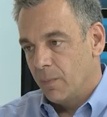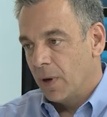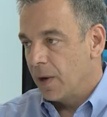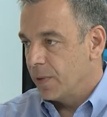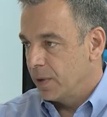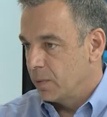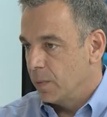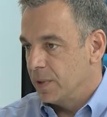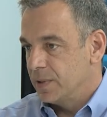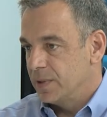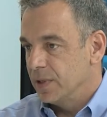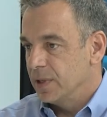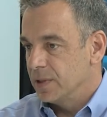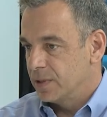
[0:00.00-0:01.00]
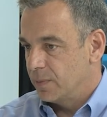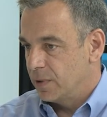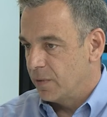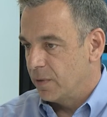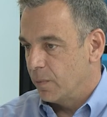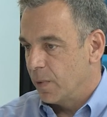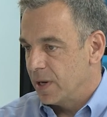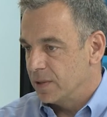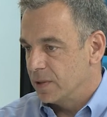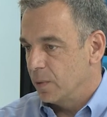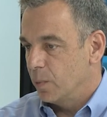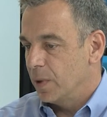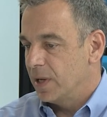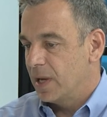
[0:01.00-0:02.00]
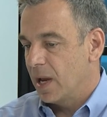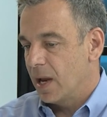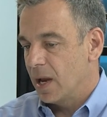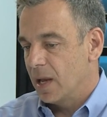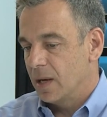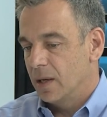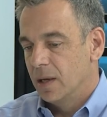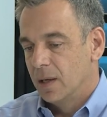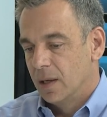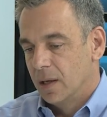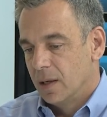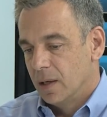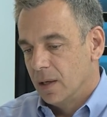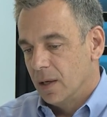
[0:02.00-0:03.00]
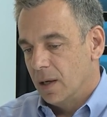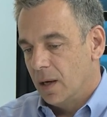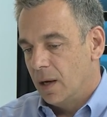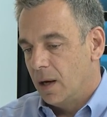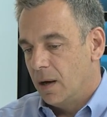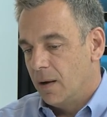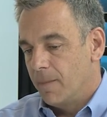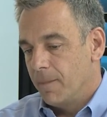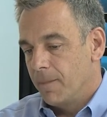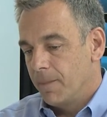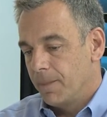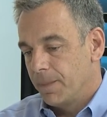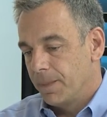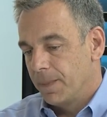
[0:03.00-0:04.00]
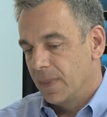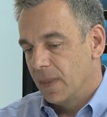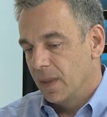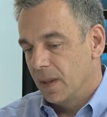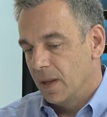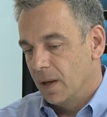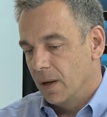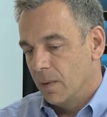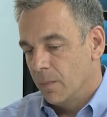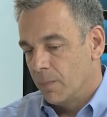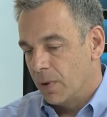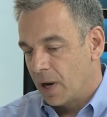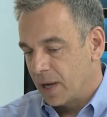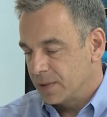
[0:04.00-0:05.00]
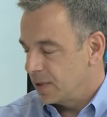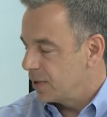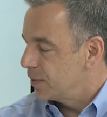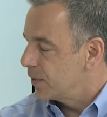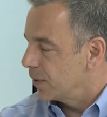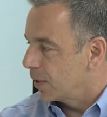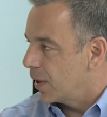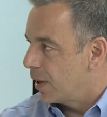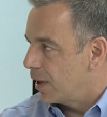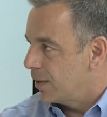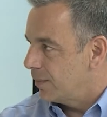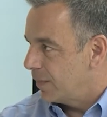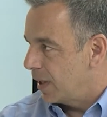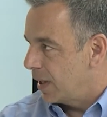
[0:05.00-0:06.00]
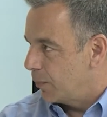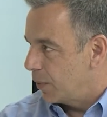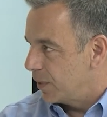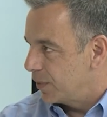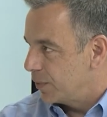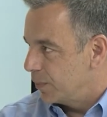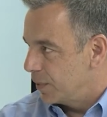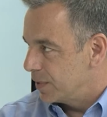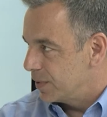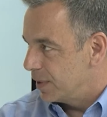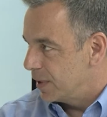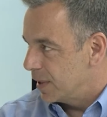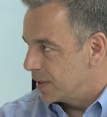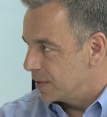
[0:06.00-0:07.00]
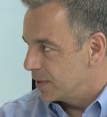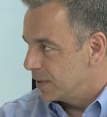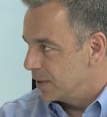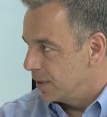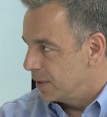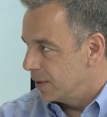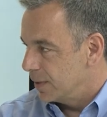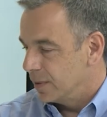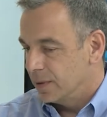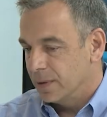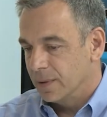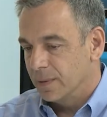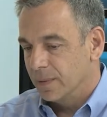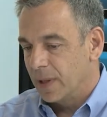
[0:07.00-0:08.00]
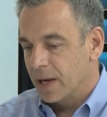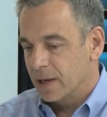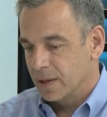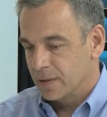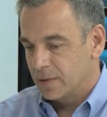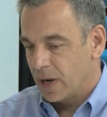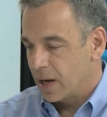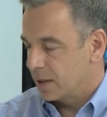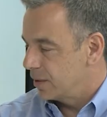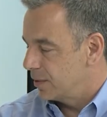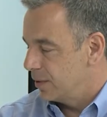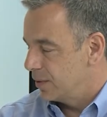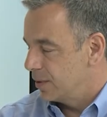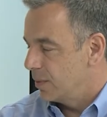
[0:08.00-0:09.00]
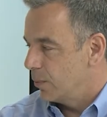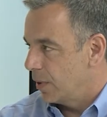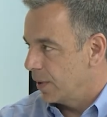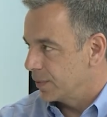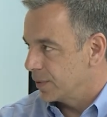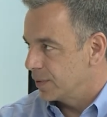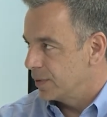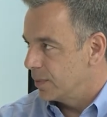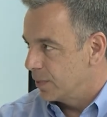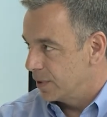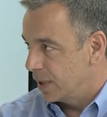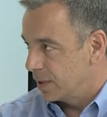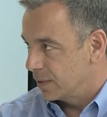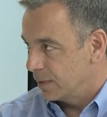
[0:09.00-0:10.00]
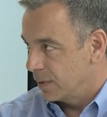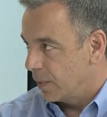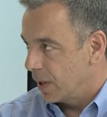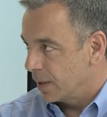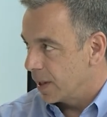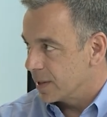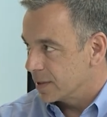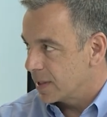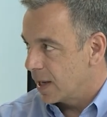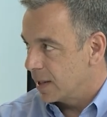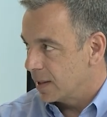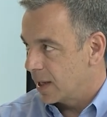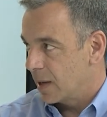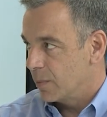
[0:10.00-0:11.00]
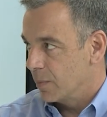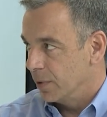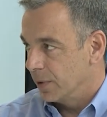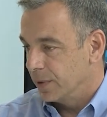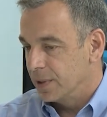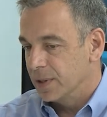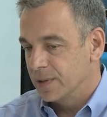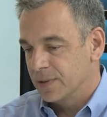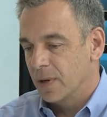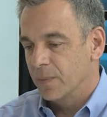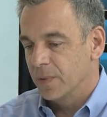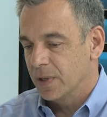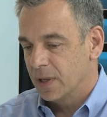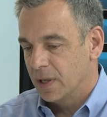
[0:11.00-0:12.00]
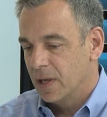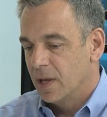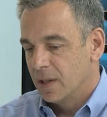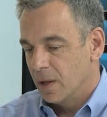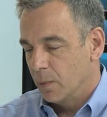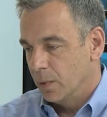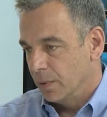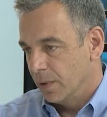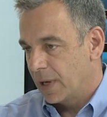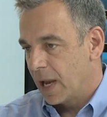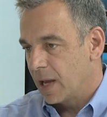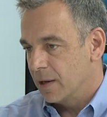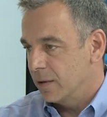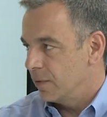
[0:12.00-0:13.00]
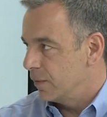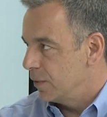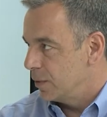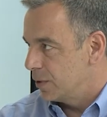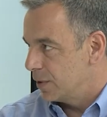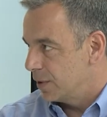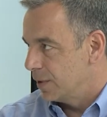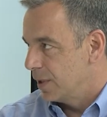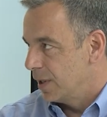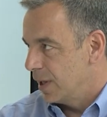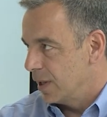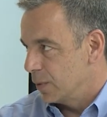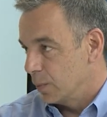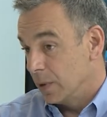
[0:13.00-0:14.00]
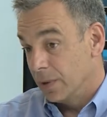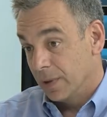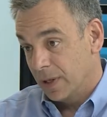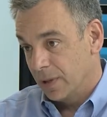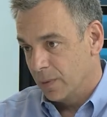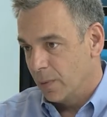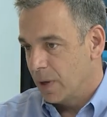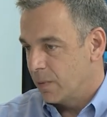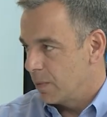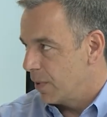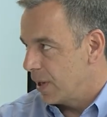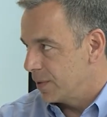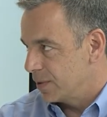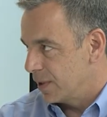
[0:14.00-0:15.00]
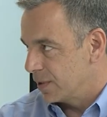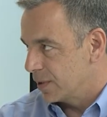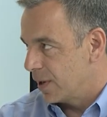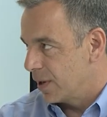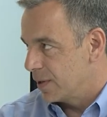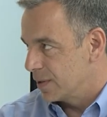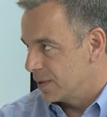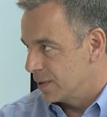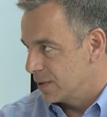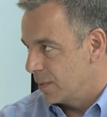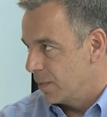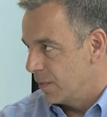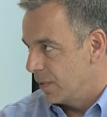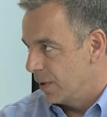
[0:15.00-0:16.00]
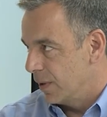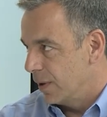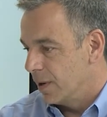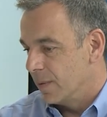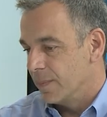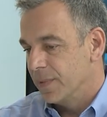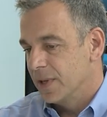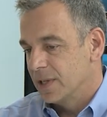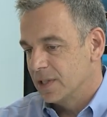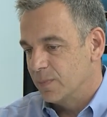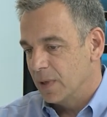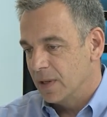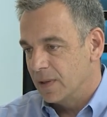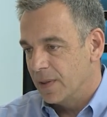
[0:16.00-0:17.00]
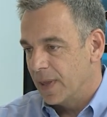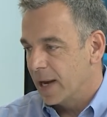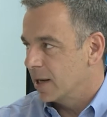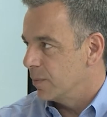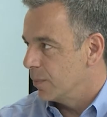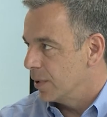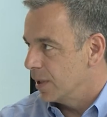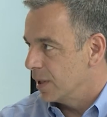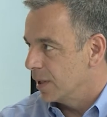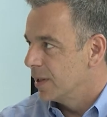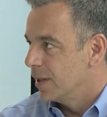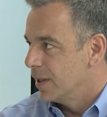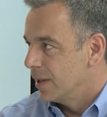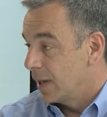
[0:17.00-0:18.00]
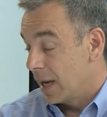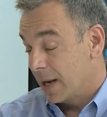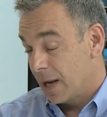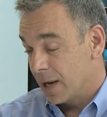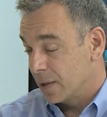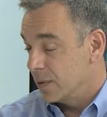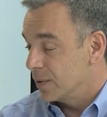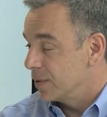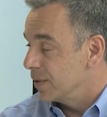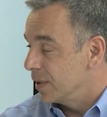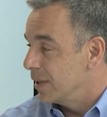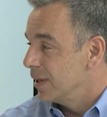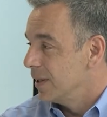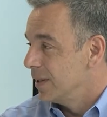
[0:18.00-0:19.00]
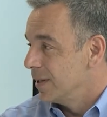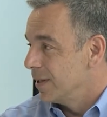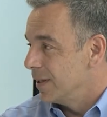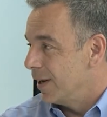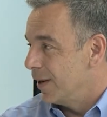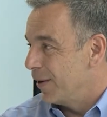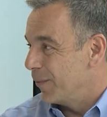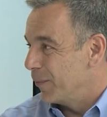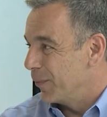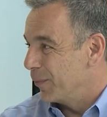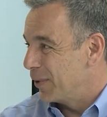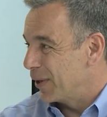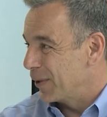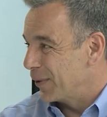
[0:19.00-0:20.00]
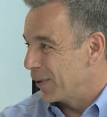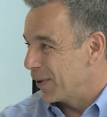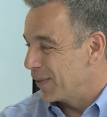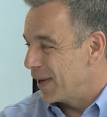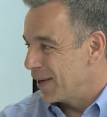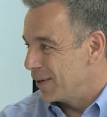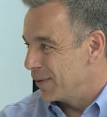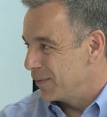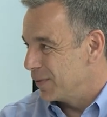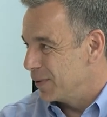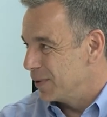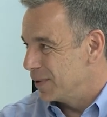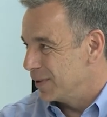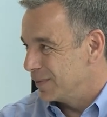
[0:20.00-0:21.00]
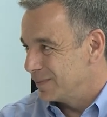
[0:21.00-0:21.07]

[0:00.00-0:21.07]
but I think what we see is some different ways that we can um, process the car, and we, we see as the, the Leica tracker system. We also see potentially the white light scanning capability as something that we'll look at in the future as we look at the way we process cars and some of the um, speed that that can bring and accuracy. Uh, we'll take a look at that in the future.